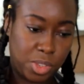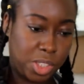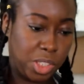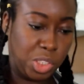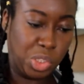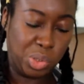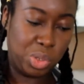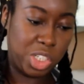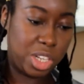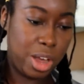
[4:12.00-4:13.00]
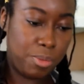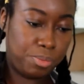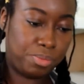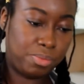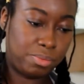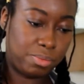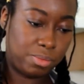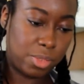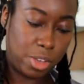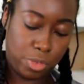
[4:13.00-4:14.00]
Let's crush that.
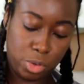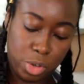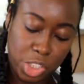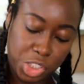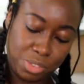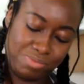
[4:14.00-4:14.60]
Feel crush?